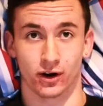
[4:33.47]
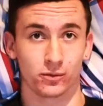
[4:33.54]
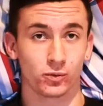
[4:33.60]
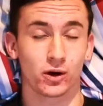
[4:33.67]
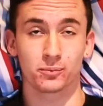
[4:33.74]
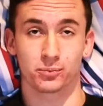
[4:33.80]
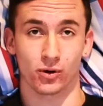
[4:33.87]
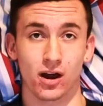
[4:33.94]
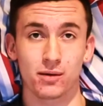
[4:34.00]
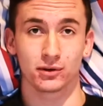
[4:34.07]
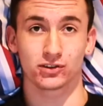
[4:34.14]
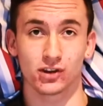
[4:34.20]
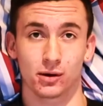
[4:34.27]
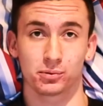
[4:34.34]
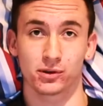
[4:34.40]
and one prime
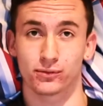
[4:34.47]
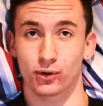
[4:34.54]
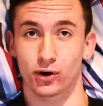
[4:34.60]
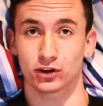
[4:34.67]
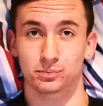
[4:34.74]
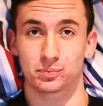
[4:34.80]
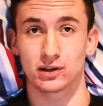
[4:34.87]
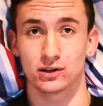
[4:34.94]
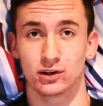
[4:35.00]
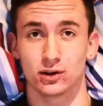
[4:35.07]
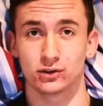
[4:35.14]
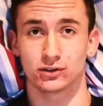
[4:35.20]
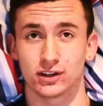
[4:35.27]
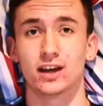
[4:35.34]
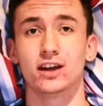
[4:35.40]
example of where it's been
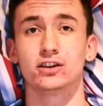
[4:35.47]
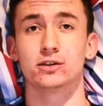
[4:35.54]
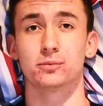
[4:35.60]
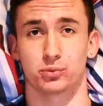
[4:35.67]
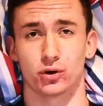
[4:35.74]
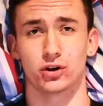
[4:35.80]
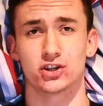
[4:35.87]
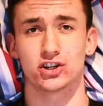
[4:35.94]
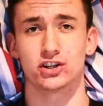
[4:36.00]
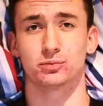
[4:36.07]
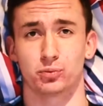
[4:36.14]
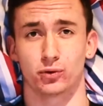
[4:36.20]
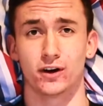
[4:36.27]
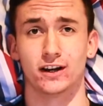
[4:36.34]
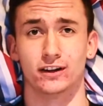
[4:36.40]
used is the Prodigy's
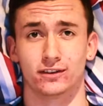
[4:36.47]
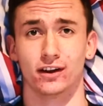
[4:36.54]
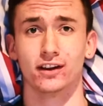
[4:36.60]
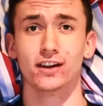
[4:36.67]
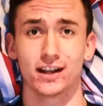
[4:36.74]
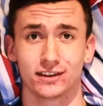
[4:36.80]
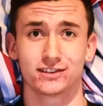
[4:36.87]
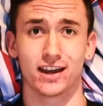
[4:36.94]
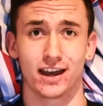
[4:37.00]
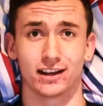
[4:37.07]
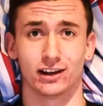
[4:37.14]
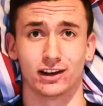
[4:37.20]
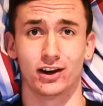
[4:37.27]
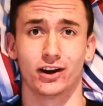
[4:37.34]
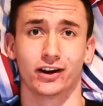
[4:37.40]
Breathe. Let's take
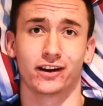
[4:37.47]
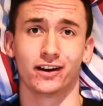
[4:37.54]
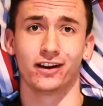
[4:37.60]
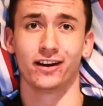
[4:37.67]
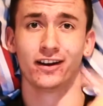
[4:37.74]
a look.